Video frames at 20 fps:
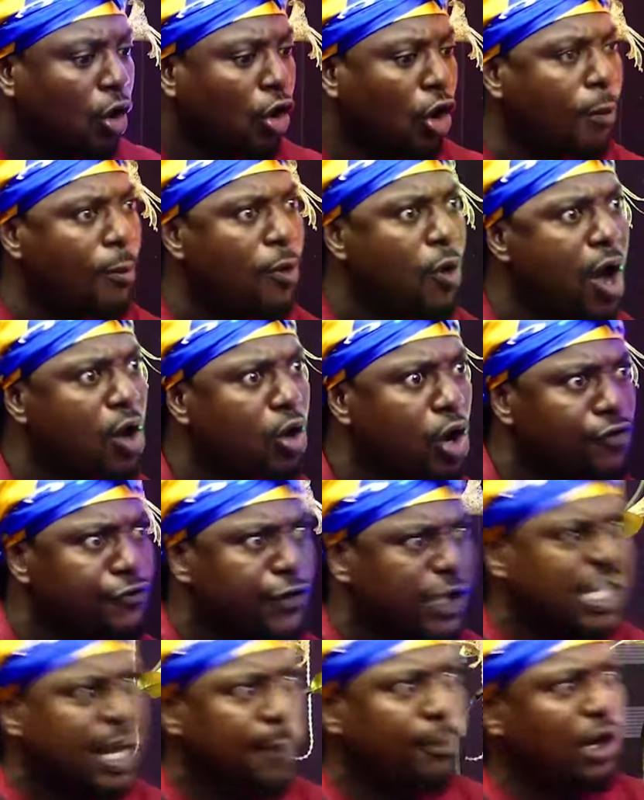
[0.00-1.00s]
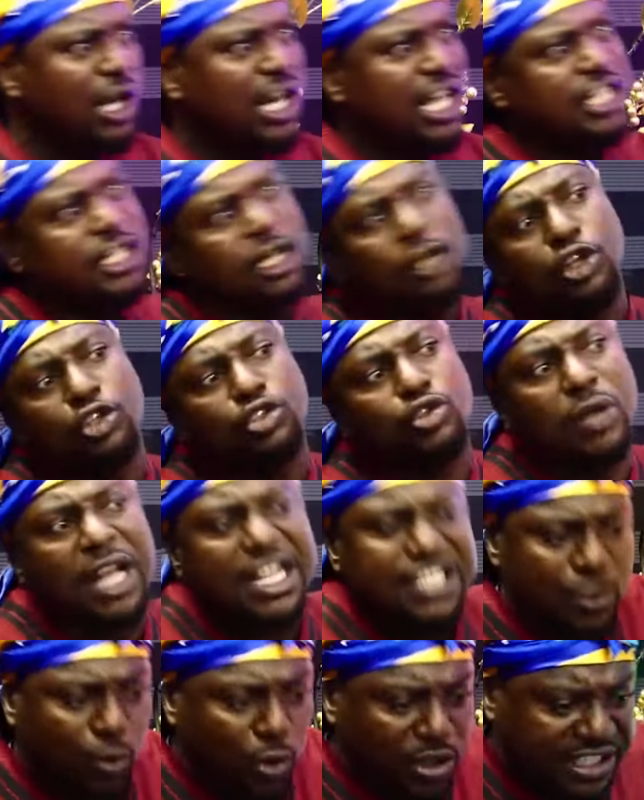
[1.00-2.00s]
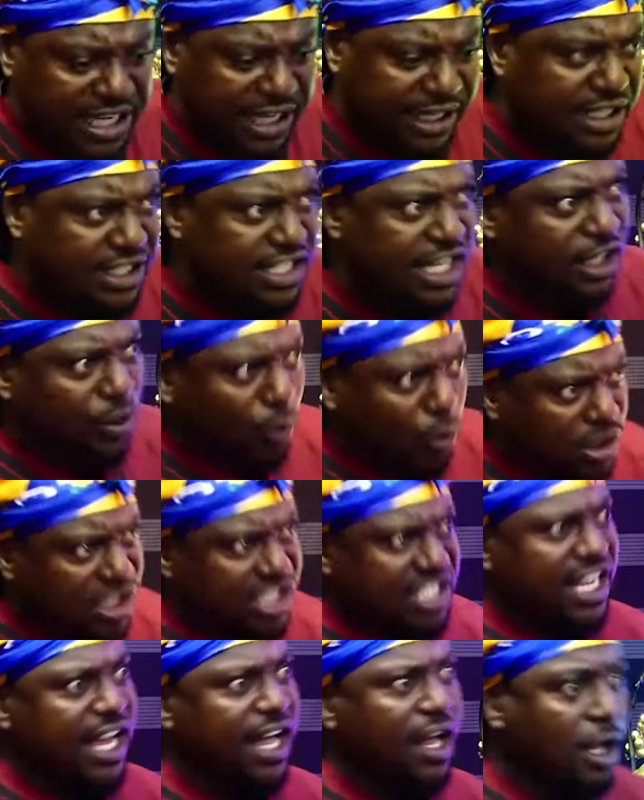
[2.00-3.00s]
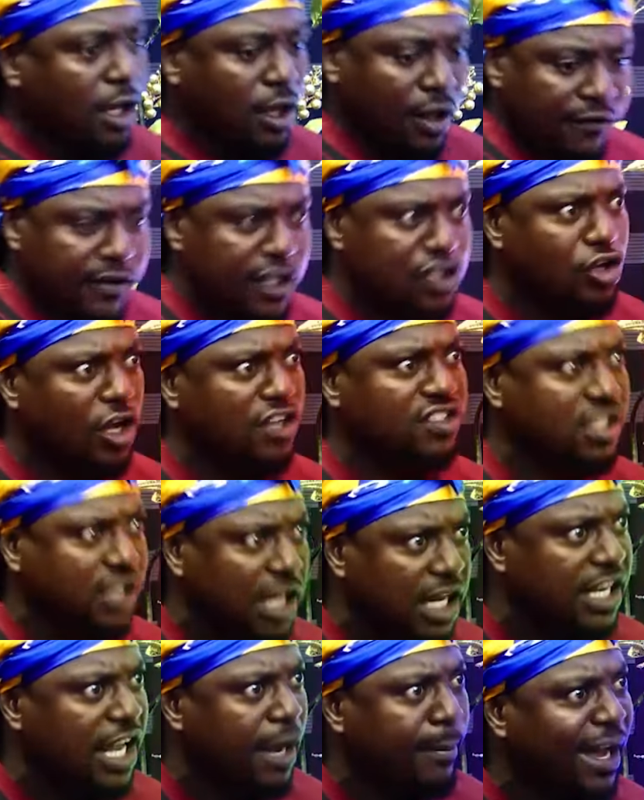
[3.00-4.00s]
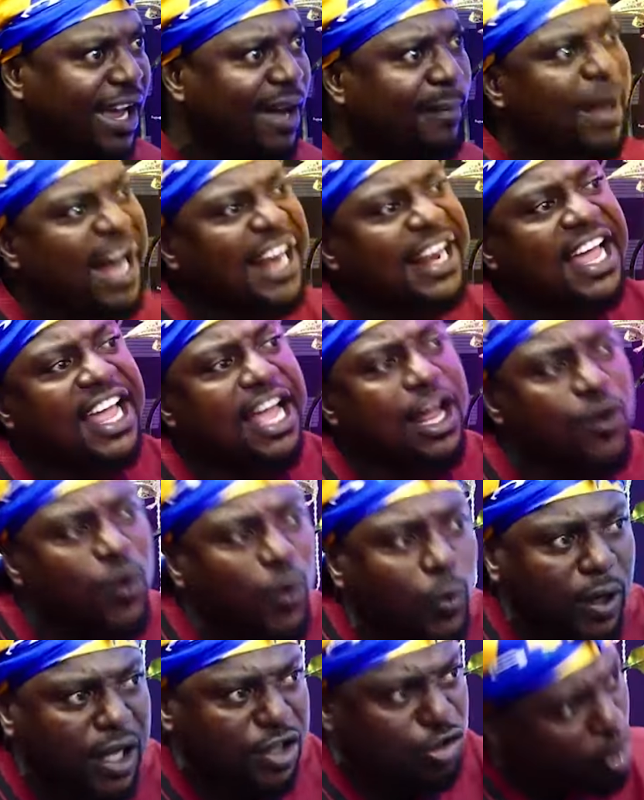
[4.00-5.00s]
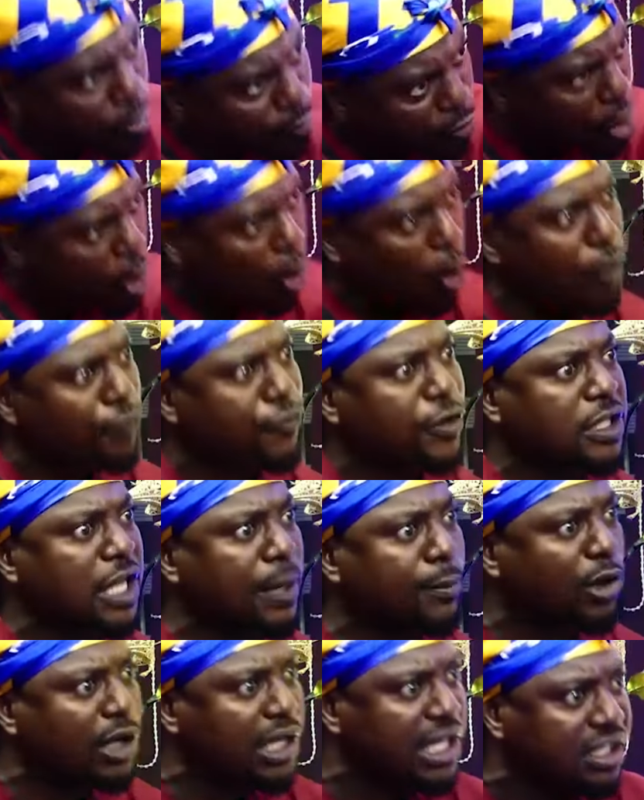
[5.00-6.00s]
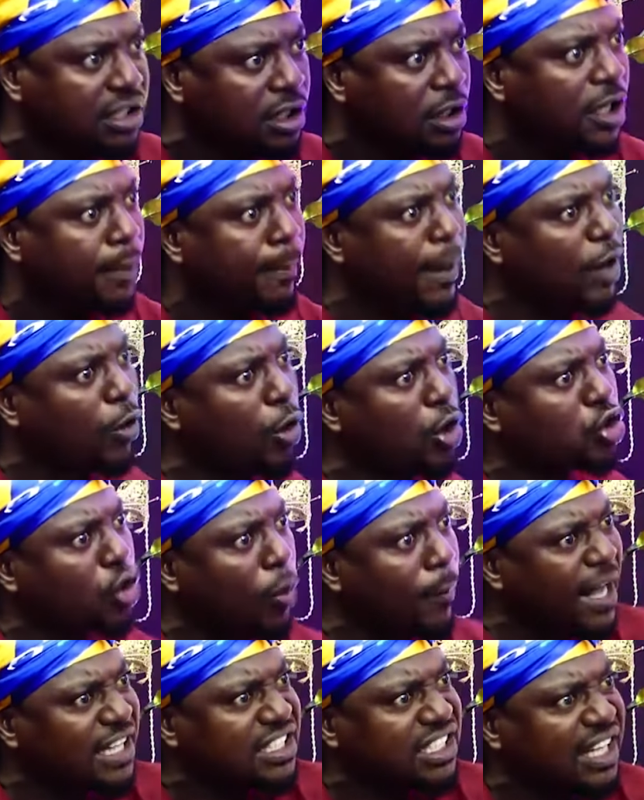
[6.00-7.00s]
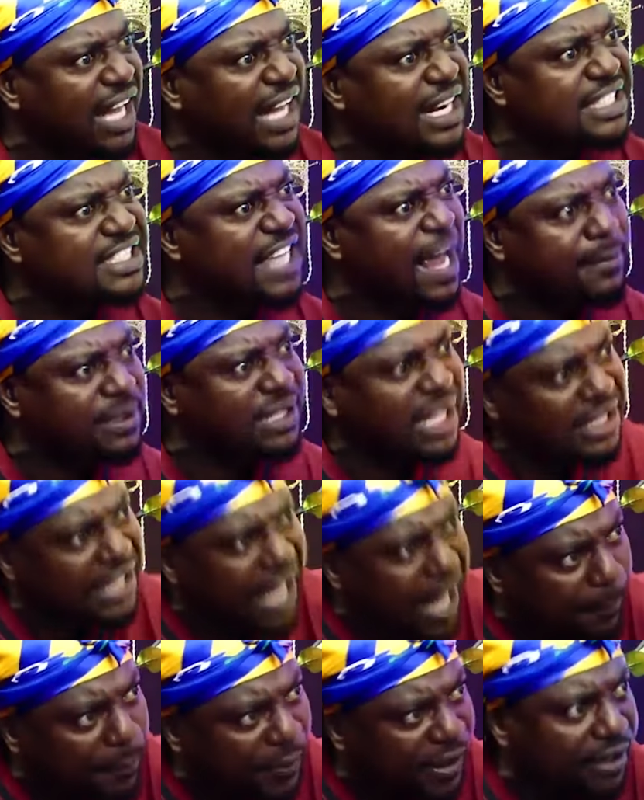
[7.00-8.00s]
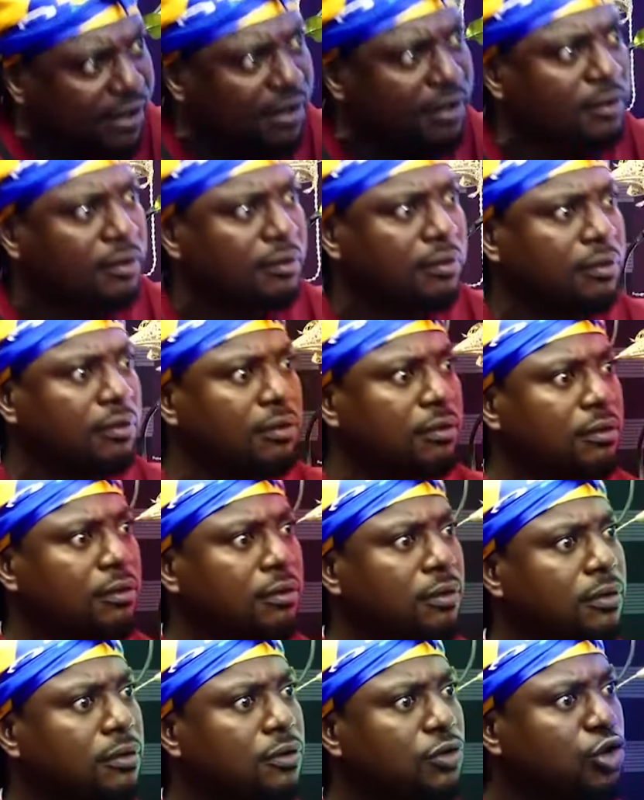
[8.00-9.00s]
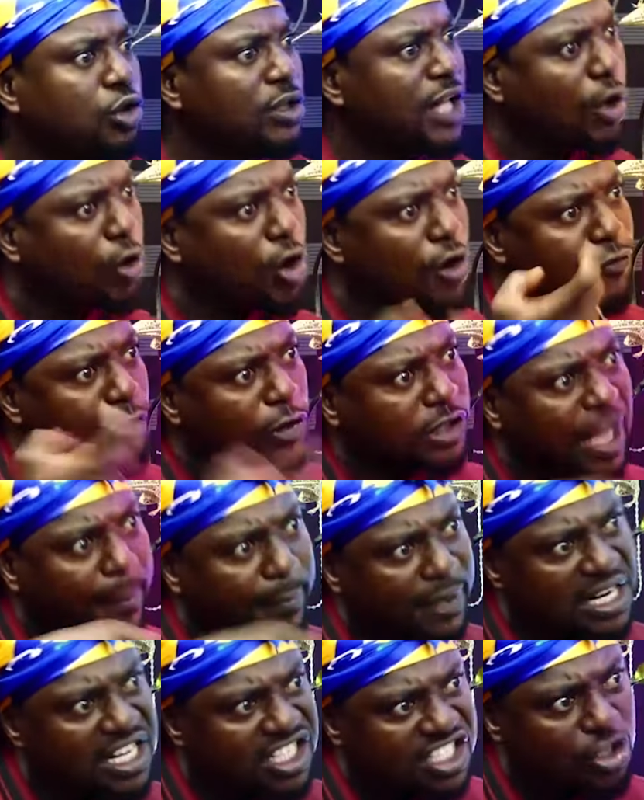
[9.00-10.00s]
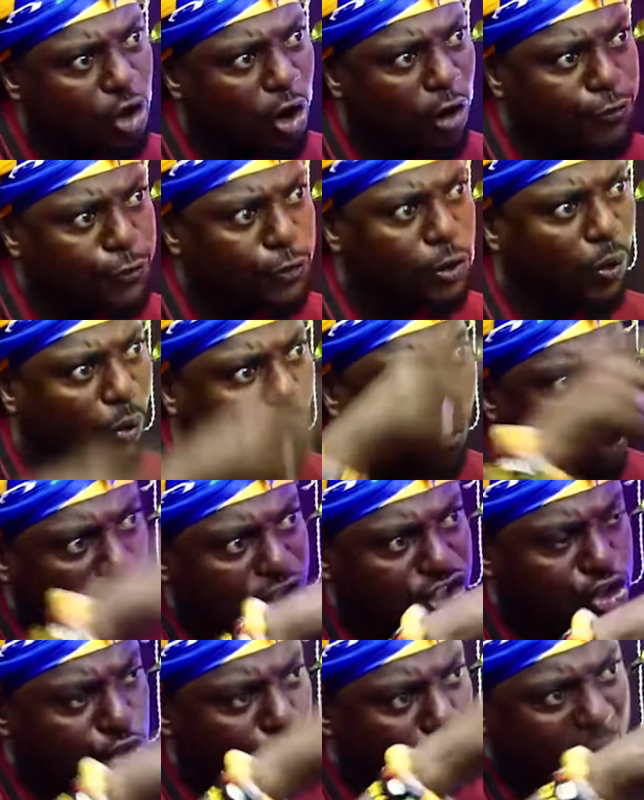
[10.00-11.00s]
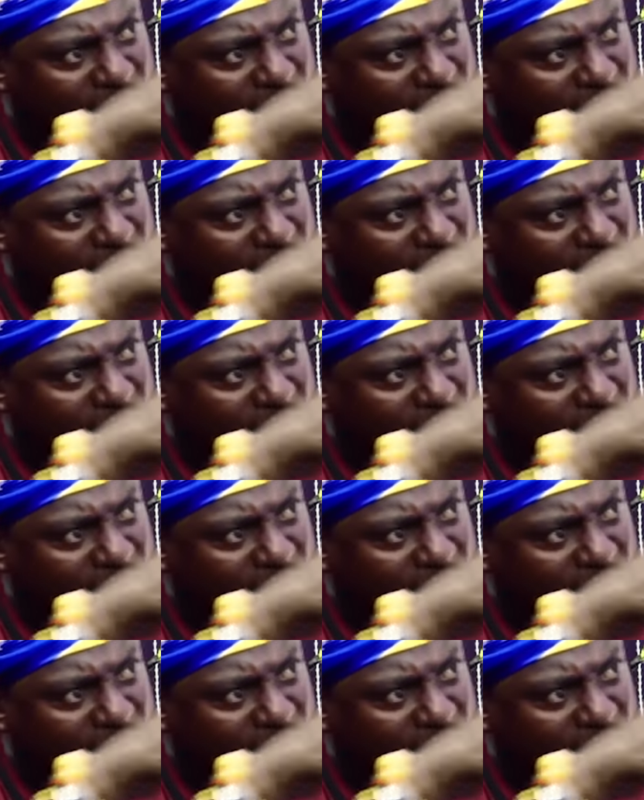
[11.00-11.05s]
omo wo comfortable lead no so na se wo check wo tie resource ne niam e ba na ye nukure so omo wo comfortable lead but automatically something happen to the comfortability of what you are